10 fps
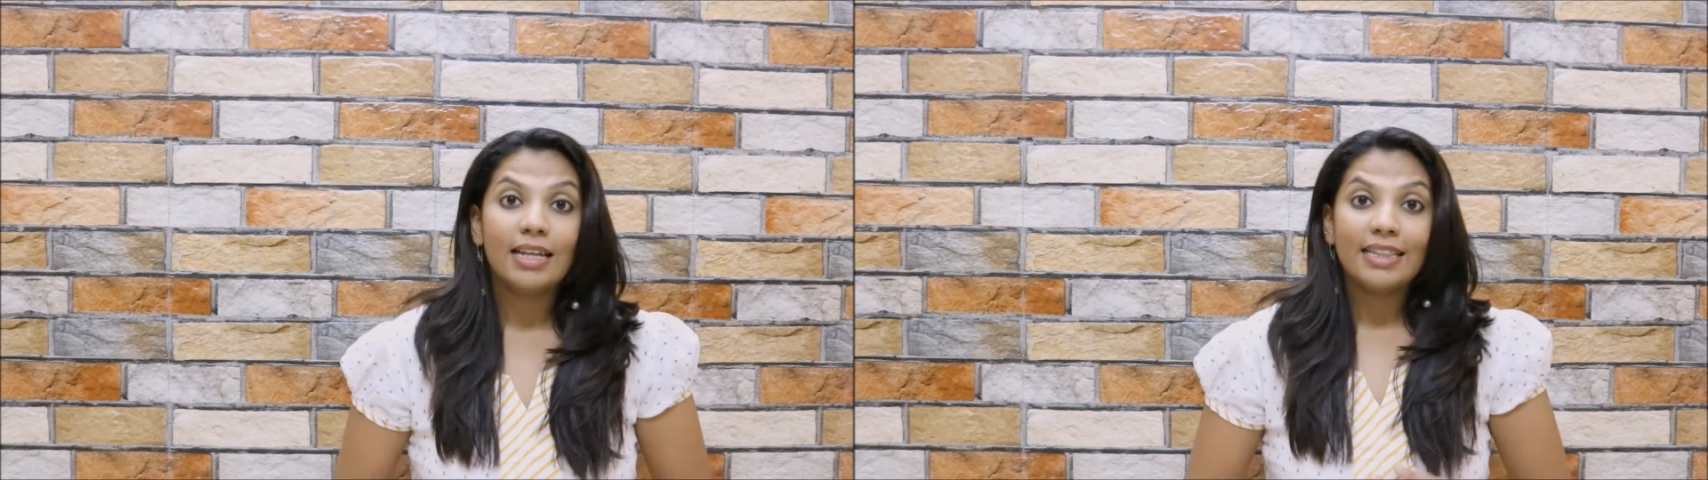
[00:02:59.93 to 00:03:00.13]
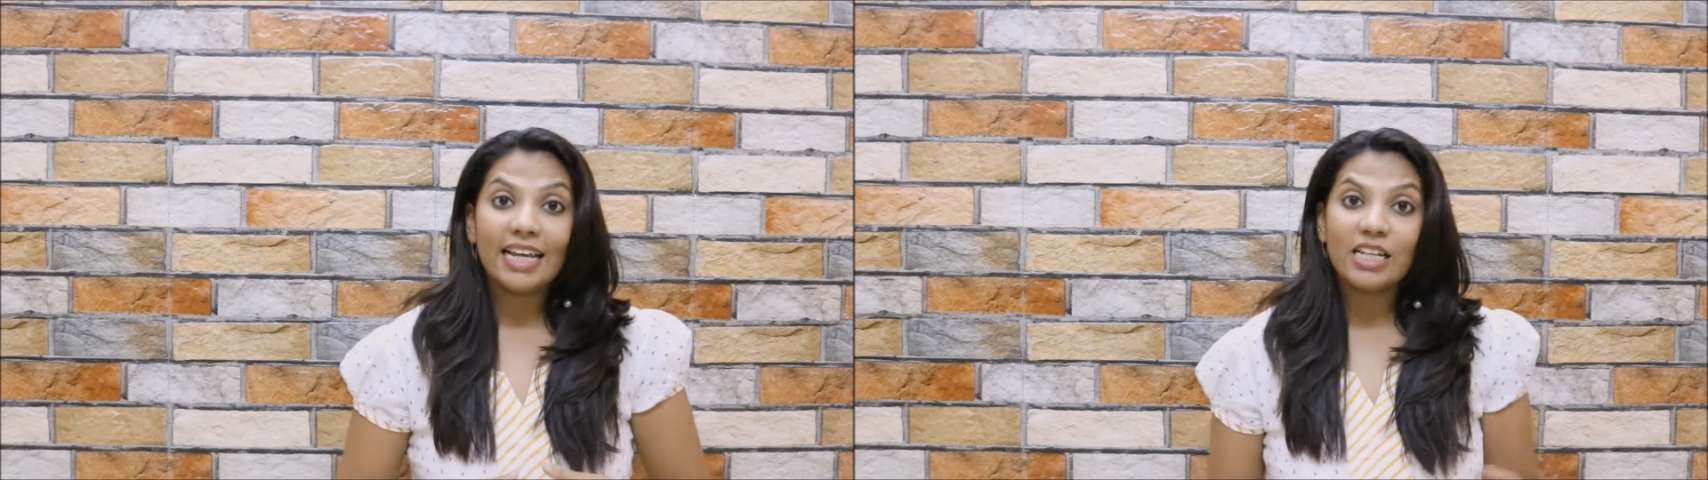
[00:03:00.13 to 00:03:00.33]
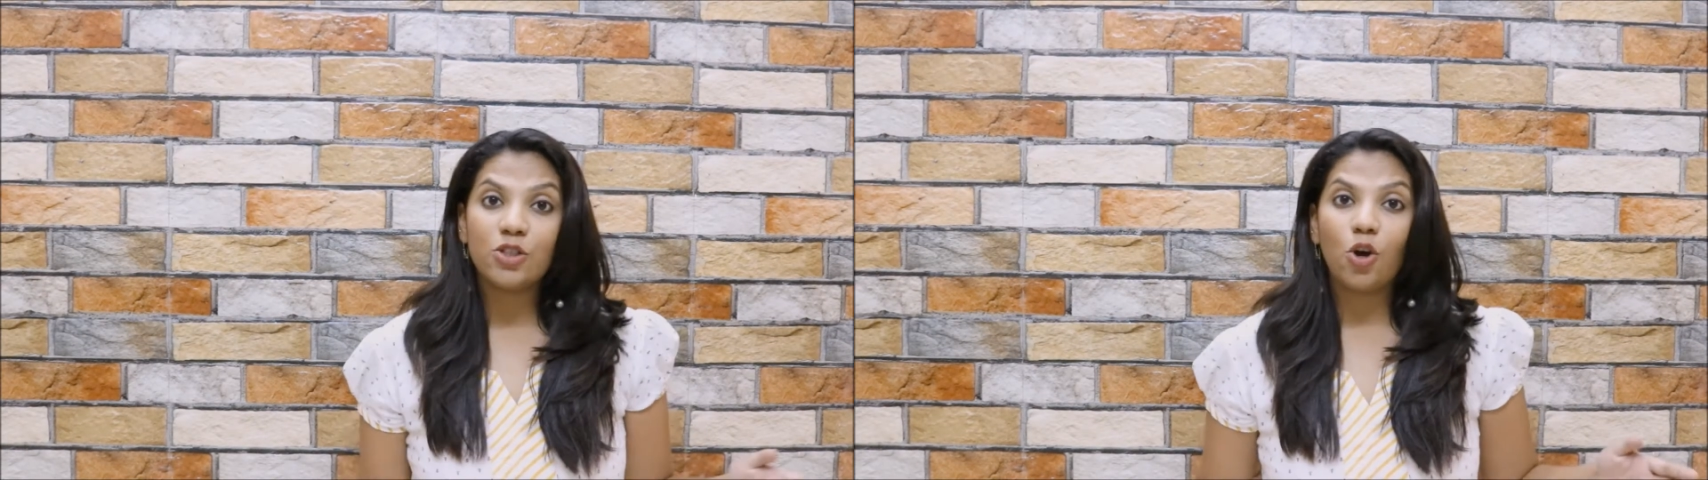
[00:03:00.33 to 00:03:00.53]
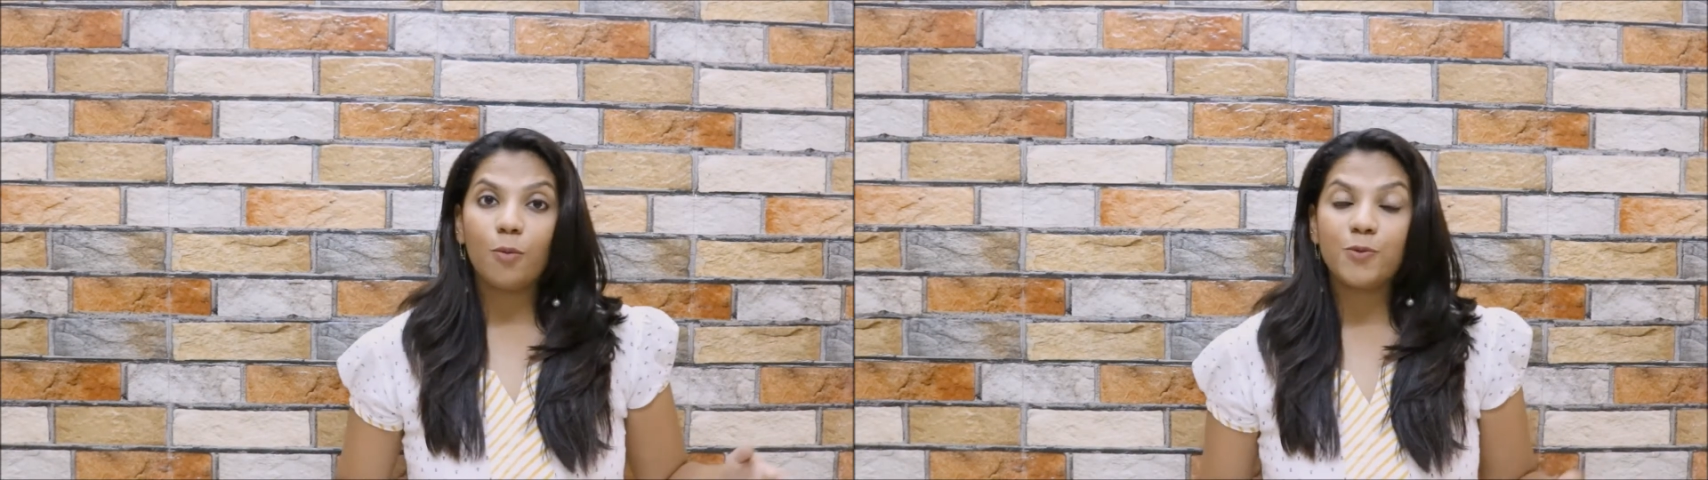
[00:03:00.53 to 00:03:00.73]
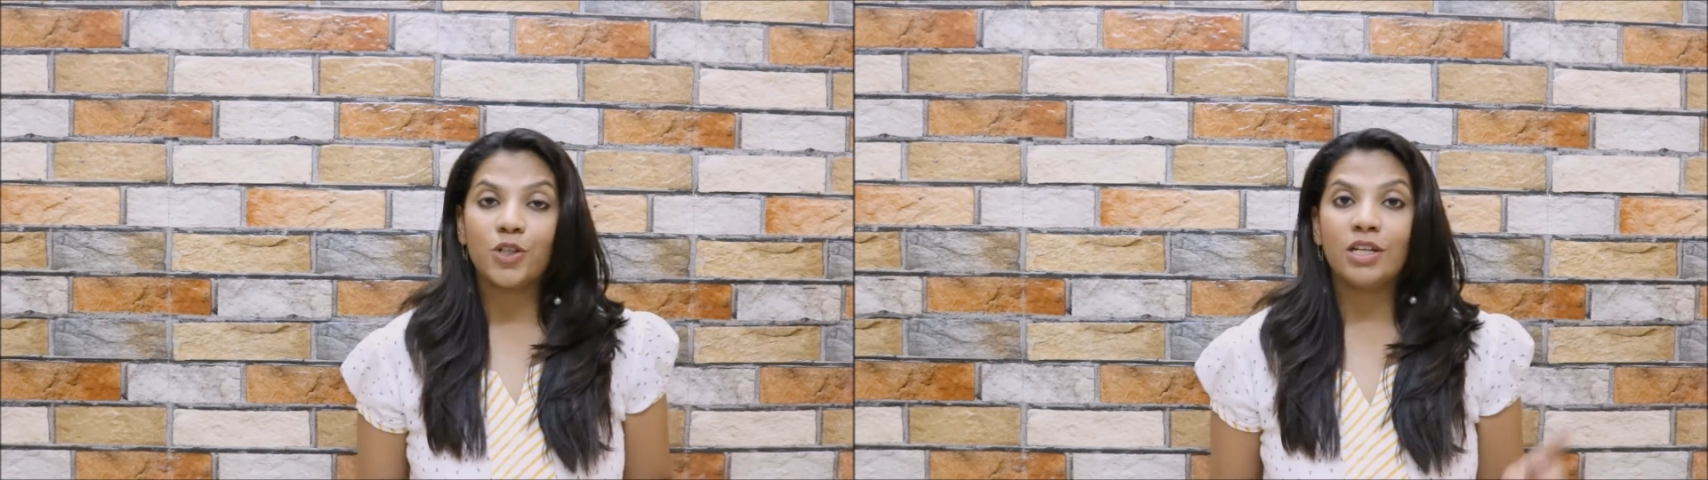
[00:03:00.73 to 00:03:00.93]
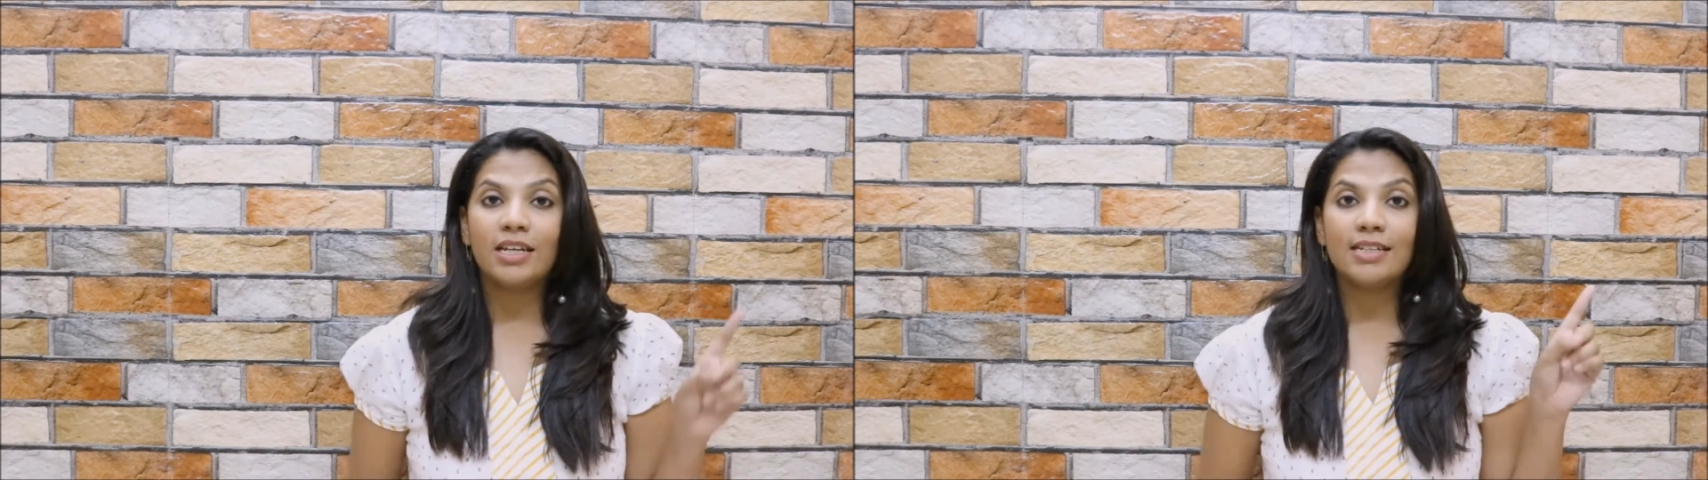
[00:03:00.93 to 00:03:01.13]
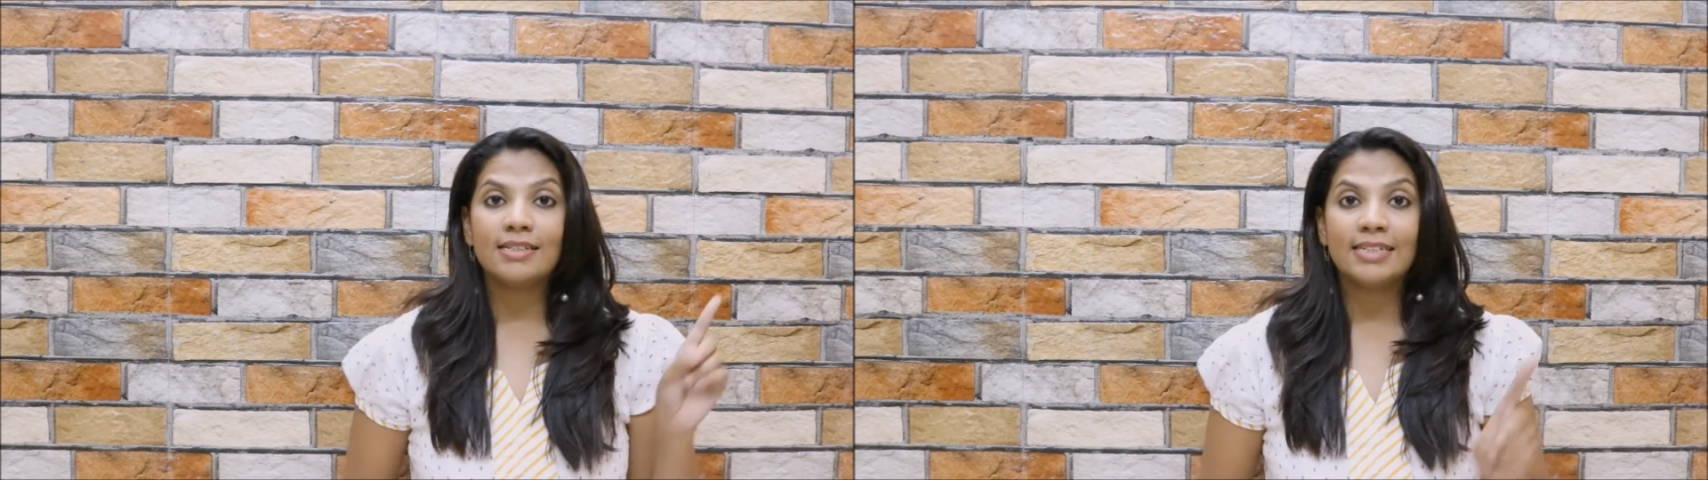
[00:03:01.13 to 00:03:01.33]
Next option is